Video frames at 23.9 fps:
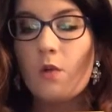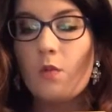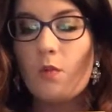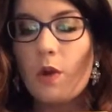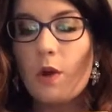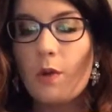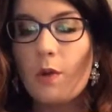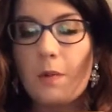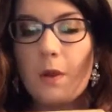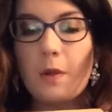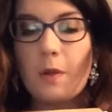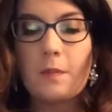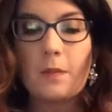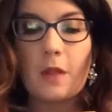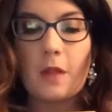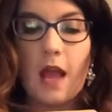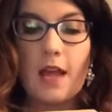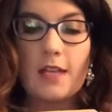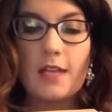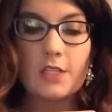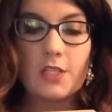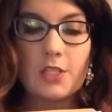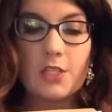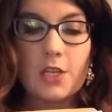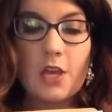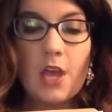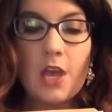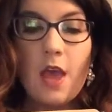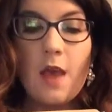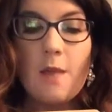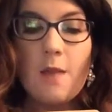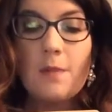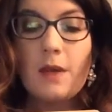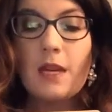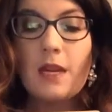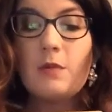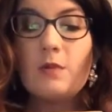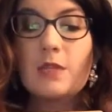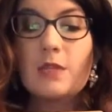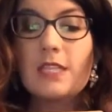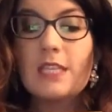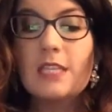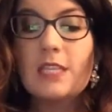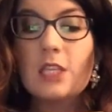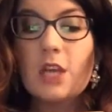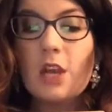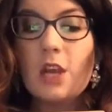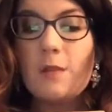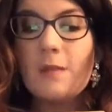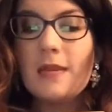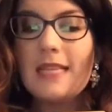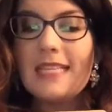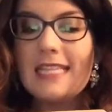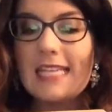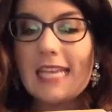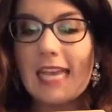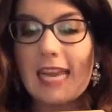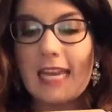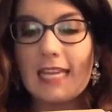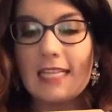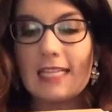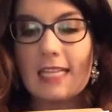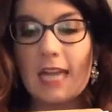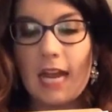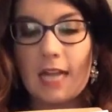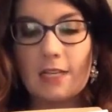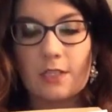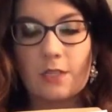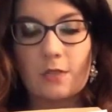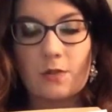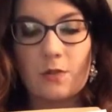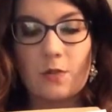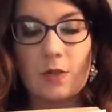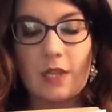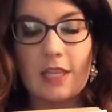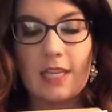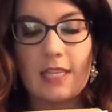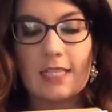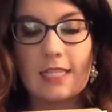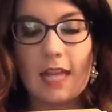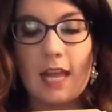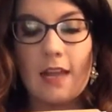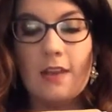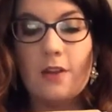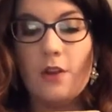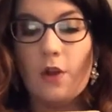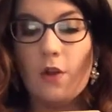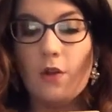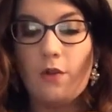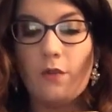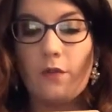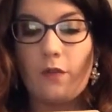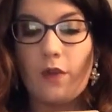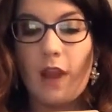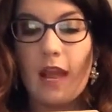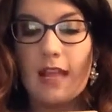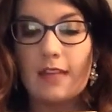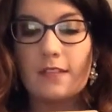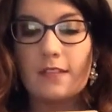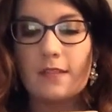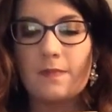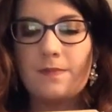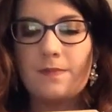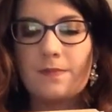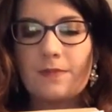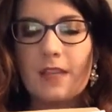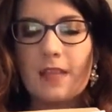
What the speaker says: Wilbur blushed, but he was determined to get in touch with his unknown friend.